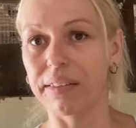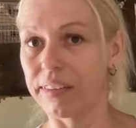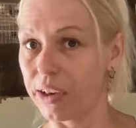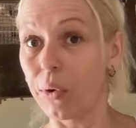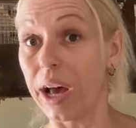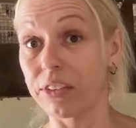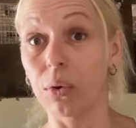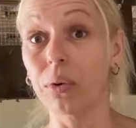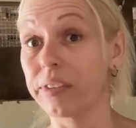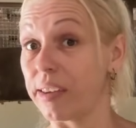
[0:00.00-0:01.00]
still had
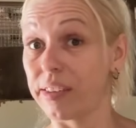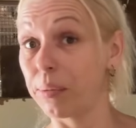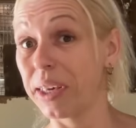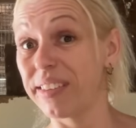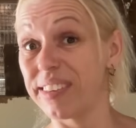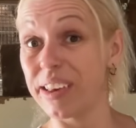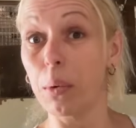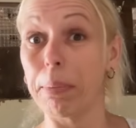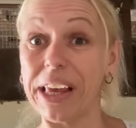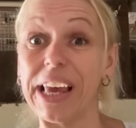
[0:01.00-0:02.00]
horses, so we could still
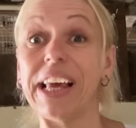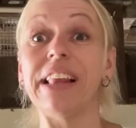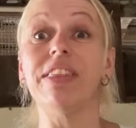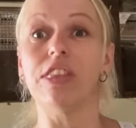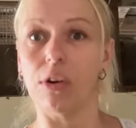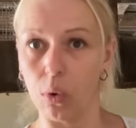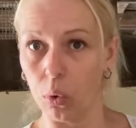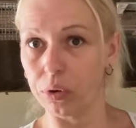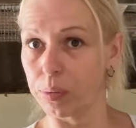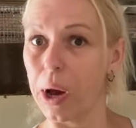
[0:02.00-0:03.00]
be in the
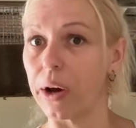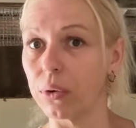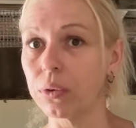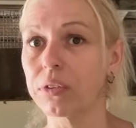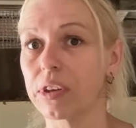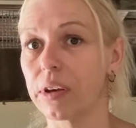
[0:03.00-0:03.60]
horse world.